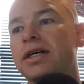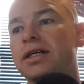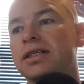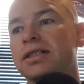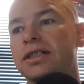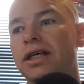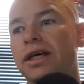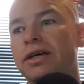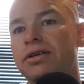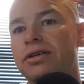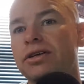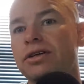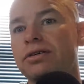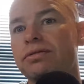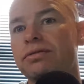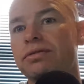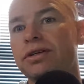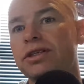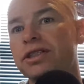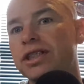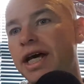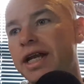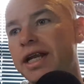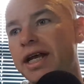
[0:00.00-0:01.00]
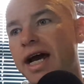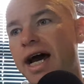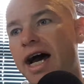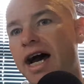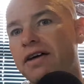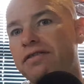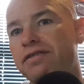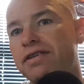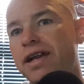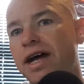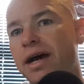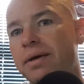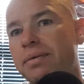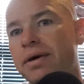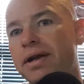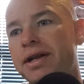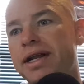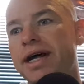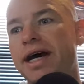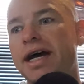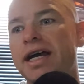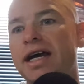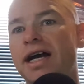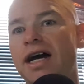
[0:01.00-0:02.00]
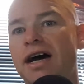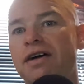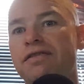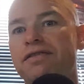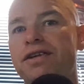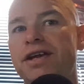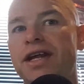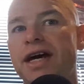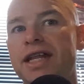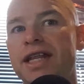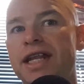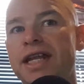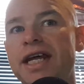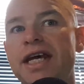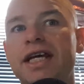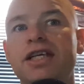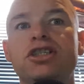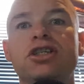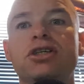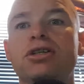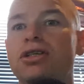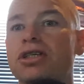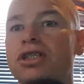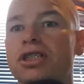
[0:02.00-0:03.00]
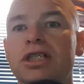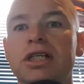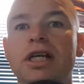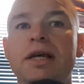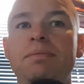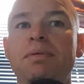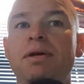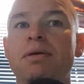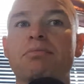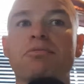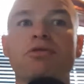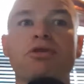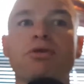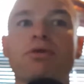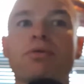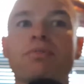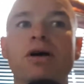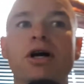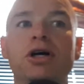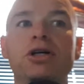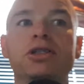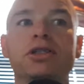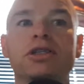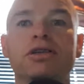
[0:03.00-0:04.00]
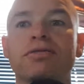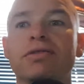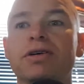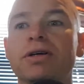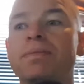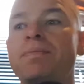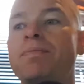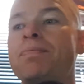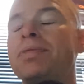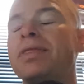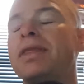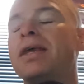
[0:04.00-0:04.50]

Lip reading: So it's only half a day one day, half a day the next. You're sleeping through most of it.